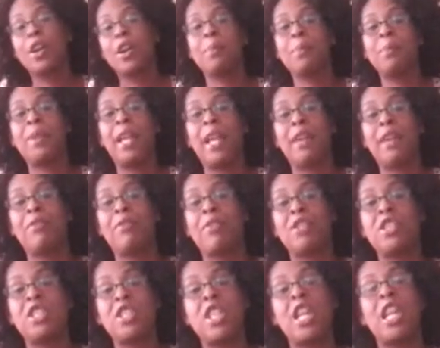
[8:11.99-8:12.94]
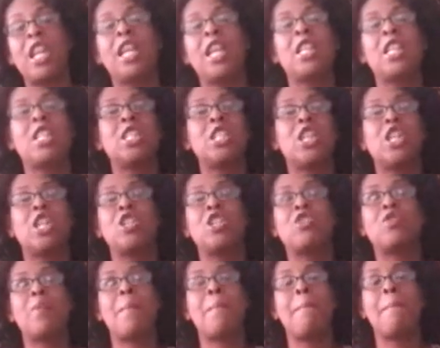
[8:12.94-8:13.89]
Her behavior changed
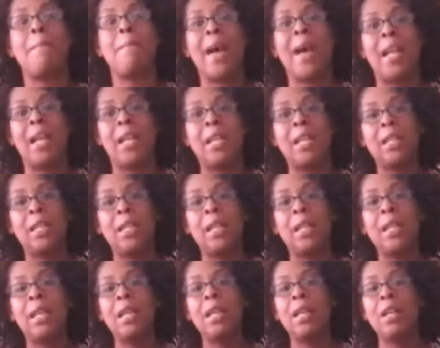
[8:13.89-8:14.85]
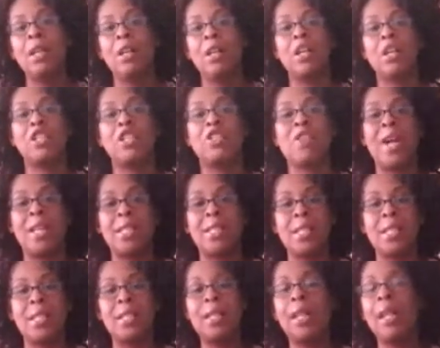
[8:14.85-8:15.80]
dramatically or
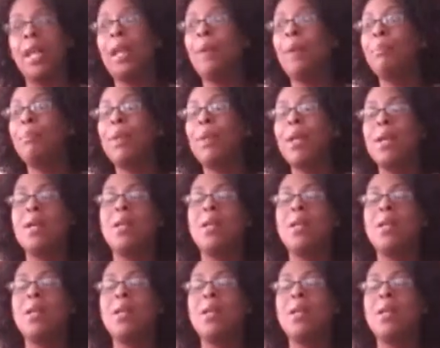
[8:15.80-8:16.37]
drastically